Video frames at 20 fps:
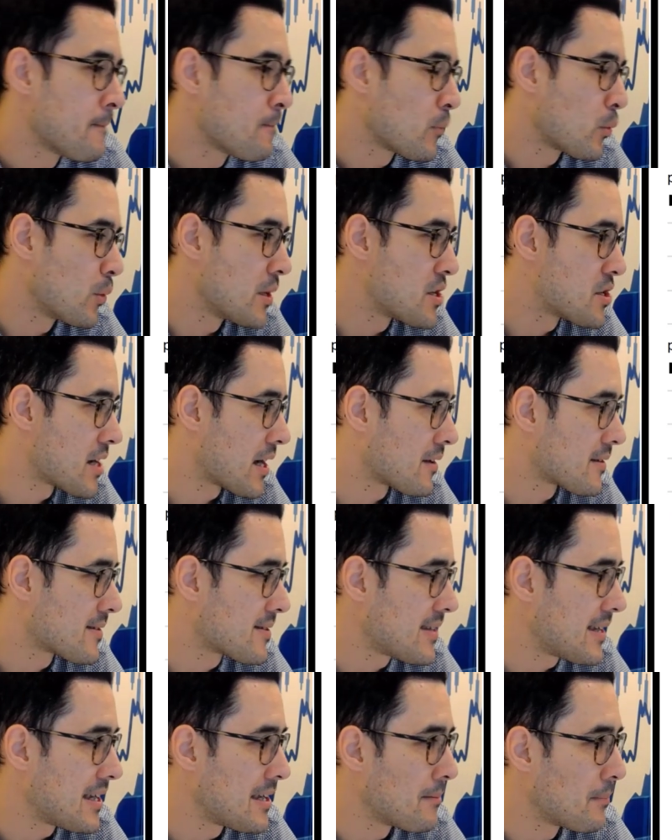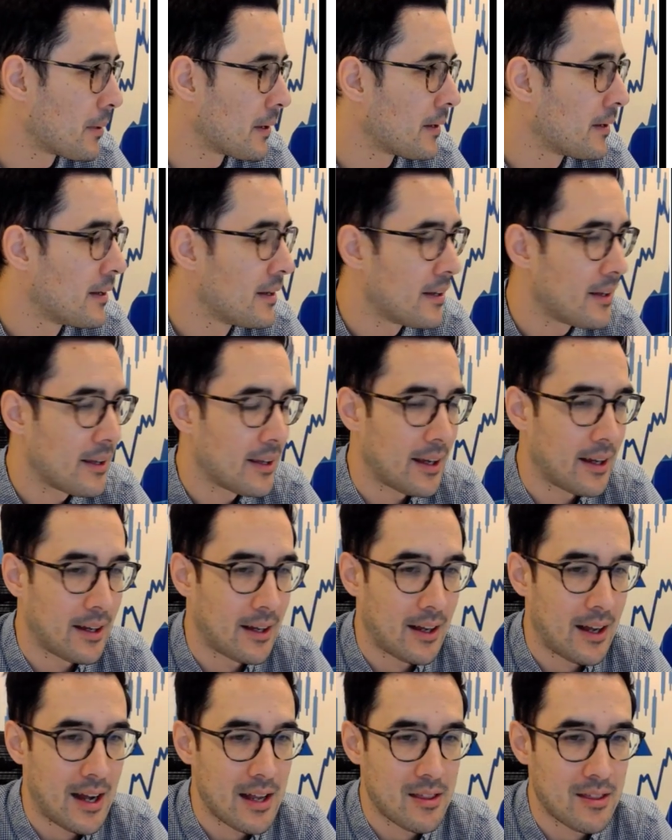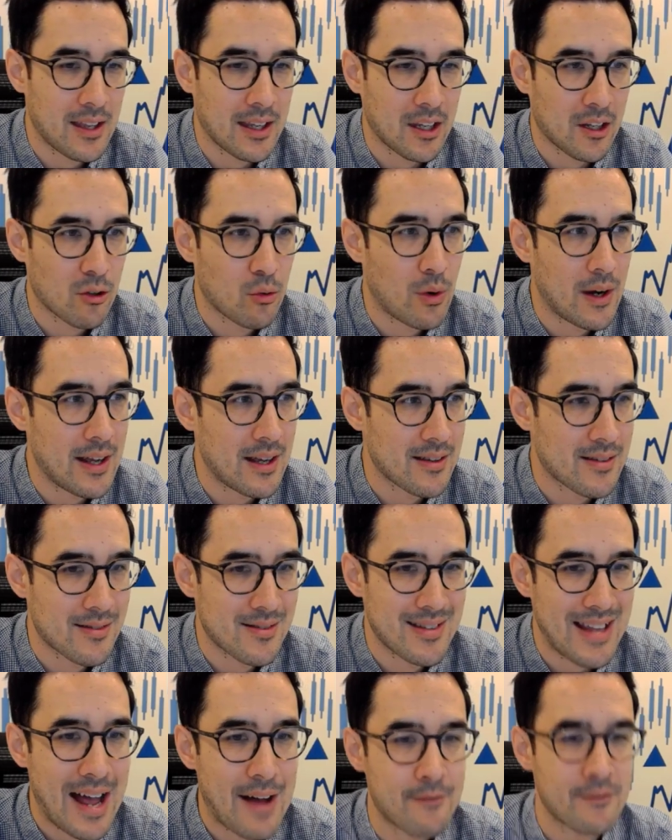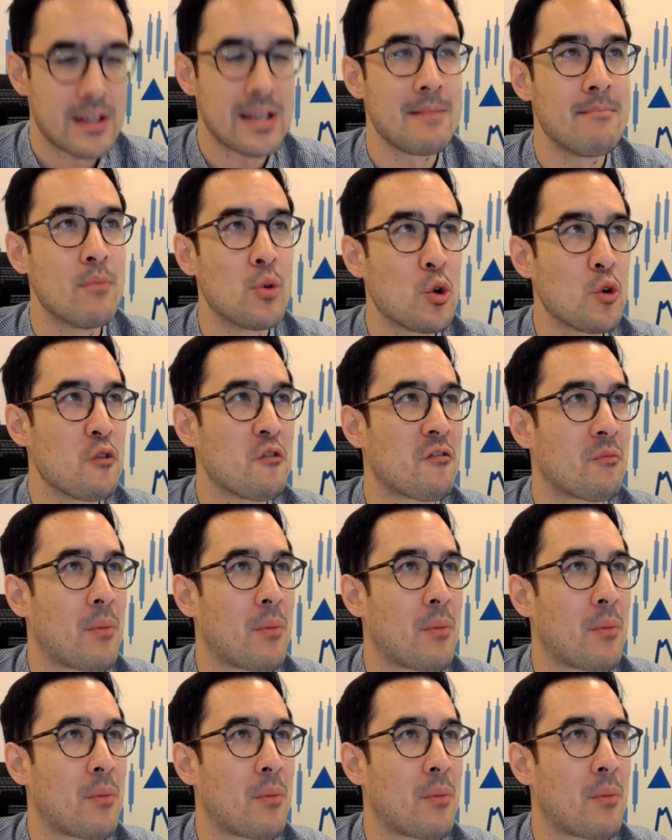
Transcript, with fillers: We shall see. But uh, I think quite a savvy move